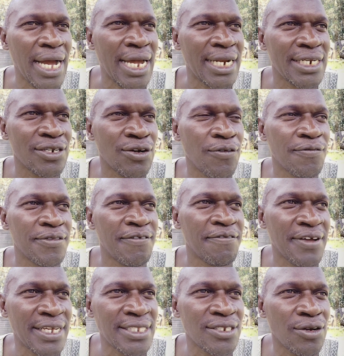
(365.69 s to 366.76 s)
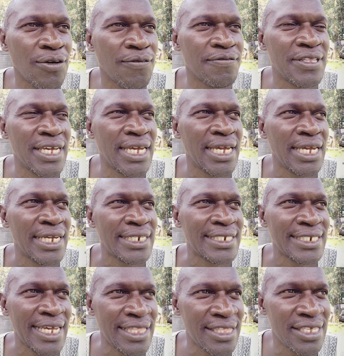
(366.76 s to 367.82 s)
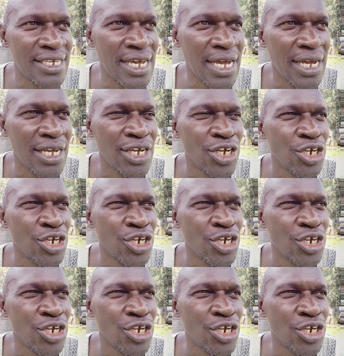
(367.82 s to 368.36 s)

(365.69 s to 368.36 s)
and of the first of the 10th year,